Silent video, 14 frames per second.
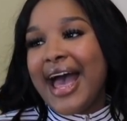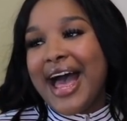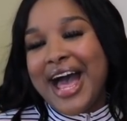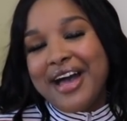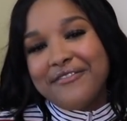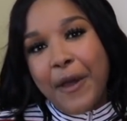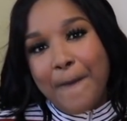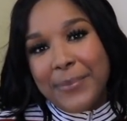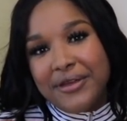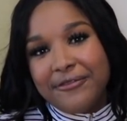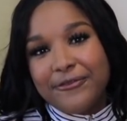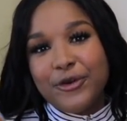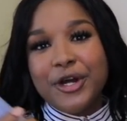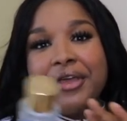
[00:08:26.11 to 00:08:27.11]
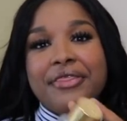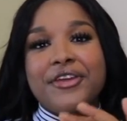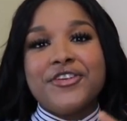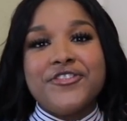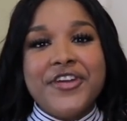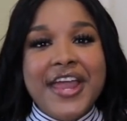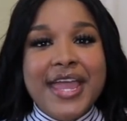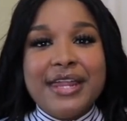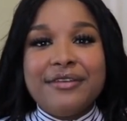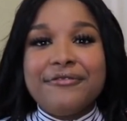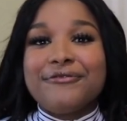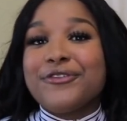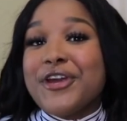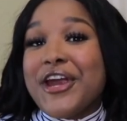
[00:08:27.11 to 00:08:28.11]
have Before the Rain
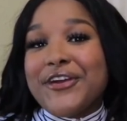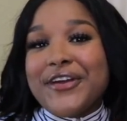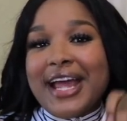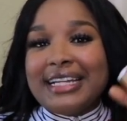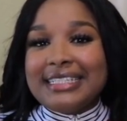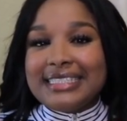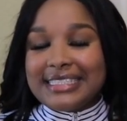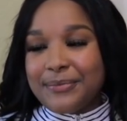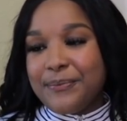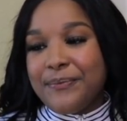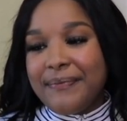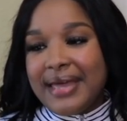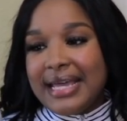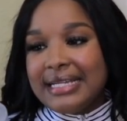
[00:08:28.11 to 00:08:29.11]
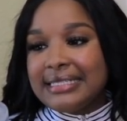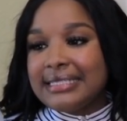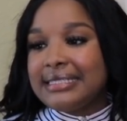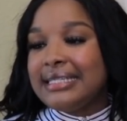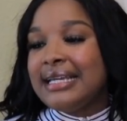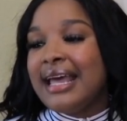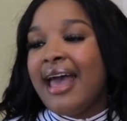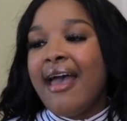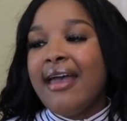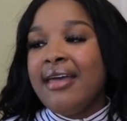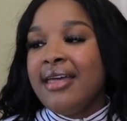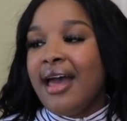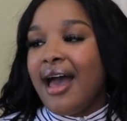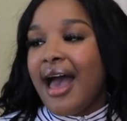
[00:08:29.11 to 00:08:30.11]
fragrance mist.
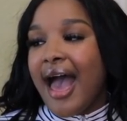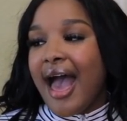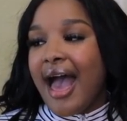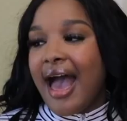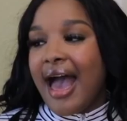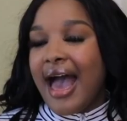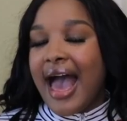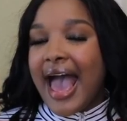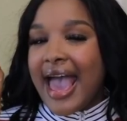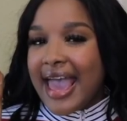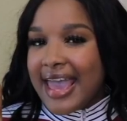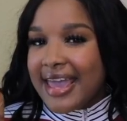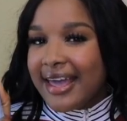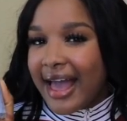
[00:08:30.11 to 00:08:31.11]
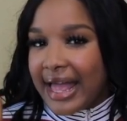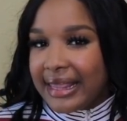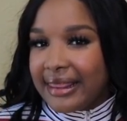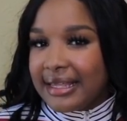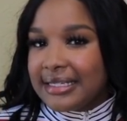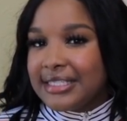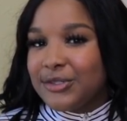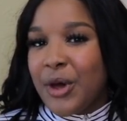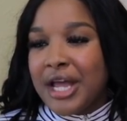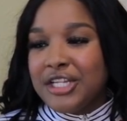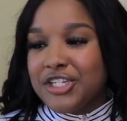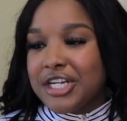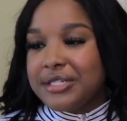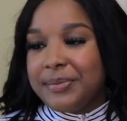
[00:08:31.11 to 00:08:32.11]
I got this
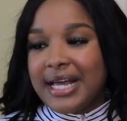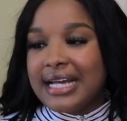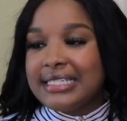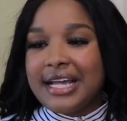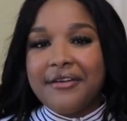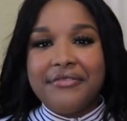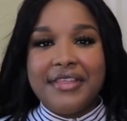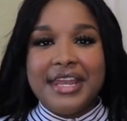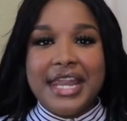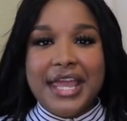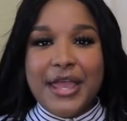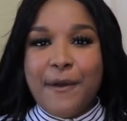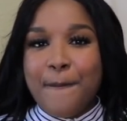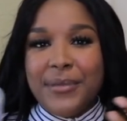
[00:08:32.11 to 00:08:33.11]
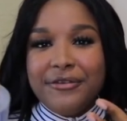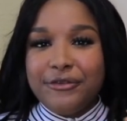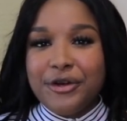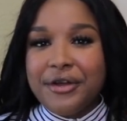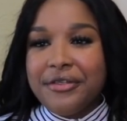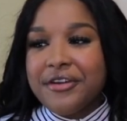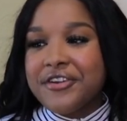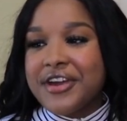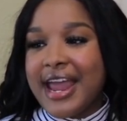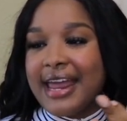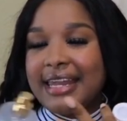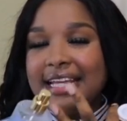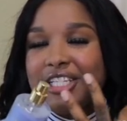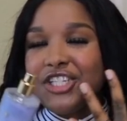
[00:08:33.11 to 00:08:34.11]
one just because of the name, Before the
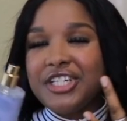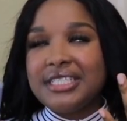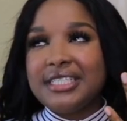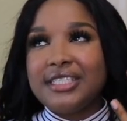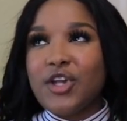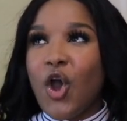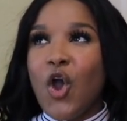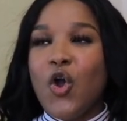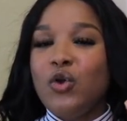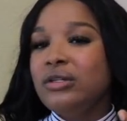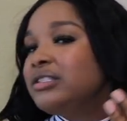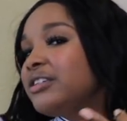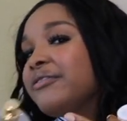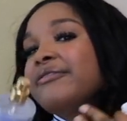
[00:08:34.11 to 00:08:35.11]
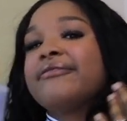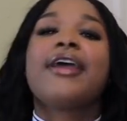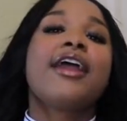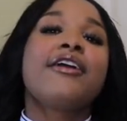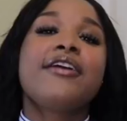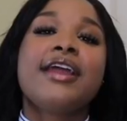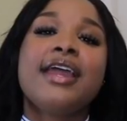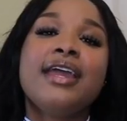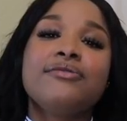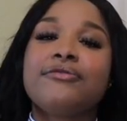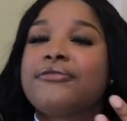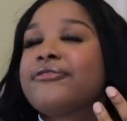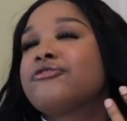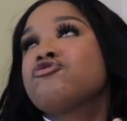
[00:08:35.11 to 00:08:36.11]
Rain. It just sounds very
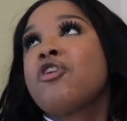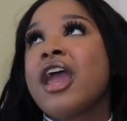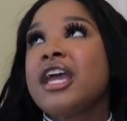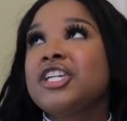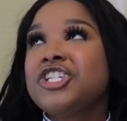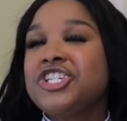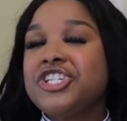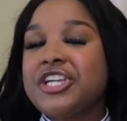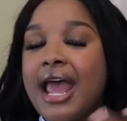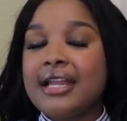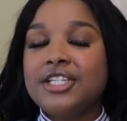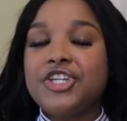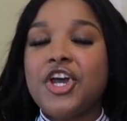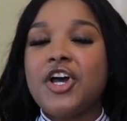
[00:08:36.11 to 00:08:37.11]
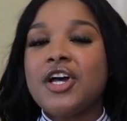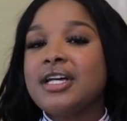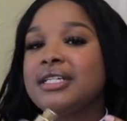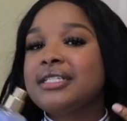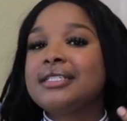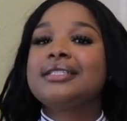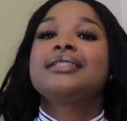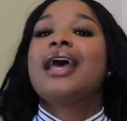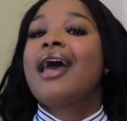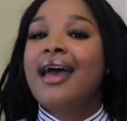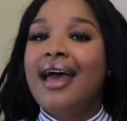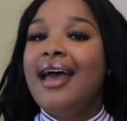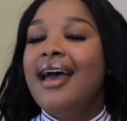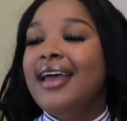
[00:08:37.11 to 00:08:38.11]
fresh and just,
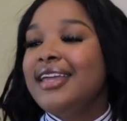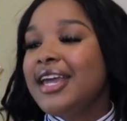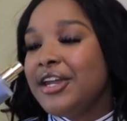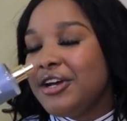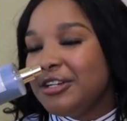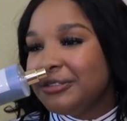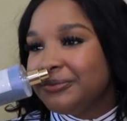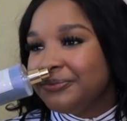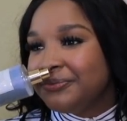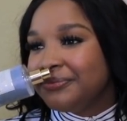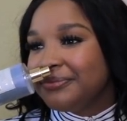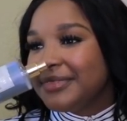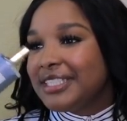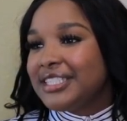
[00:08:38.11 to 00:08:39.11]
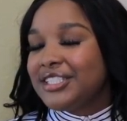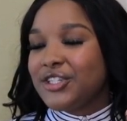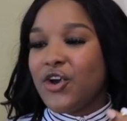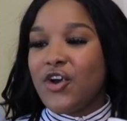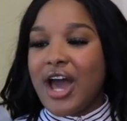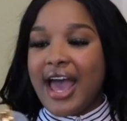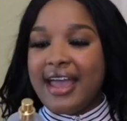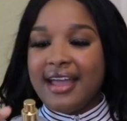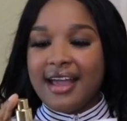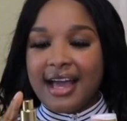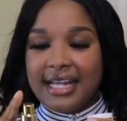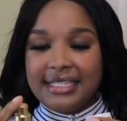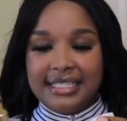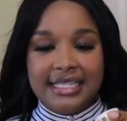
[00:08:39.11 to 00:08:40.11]
you know. So I
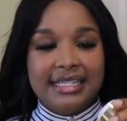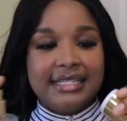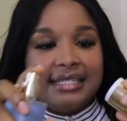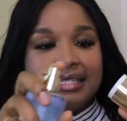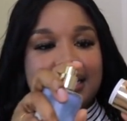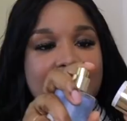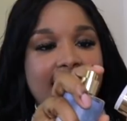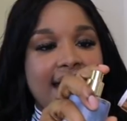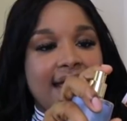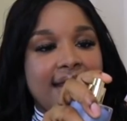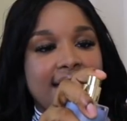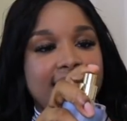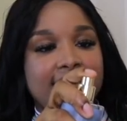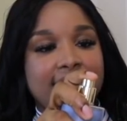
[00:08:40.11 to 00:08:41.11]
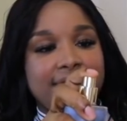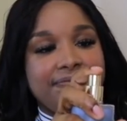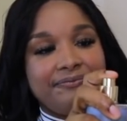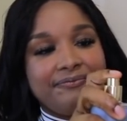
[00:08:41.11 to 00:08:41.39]
got it, and